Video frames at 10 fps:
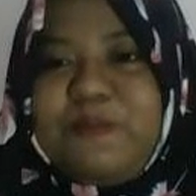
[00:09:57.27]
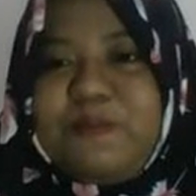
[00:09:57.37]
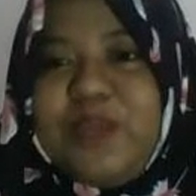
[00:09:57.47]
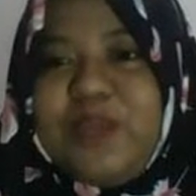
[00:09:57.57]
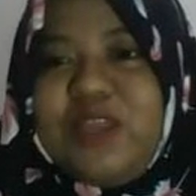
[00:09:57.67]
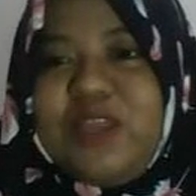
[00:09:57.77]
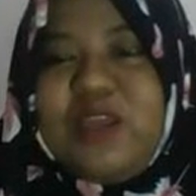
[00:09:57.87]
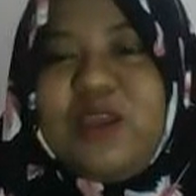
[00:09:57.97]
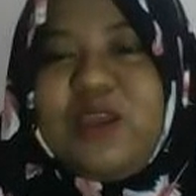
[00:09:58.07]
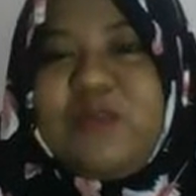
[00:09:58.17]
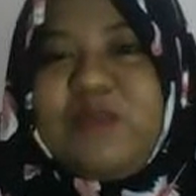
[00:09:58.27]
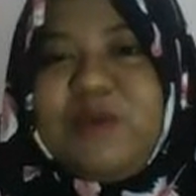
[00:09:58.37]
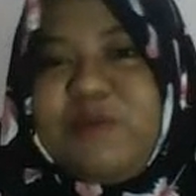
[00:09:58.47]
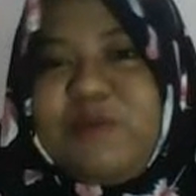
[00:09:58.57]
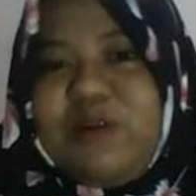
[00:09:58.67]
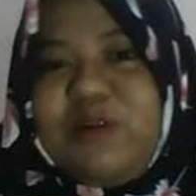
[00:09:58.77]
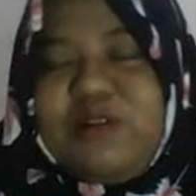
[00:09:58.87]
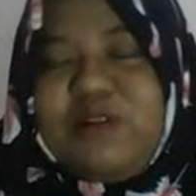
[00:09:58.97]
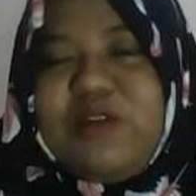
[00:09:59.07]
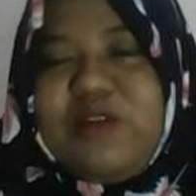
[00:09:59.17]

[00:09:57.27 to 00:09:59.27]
many people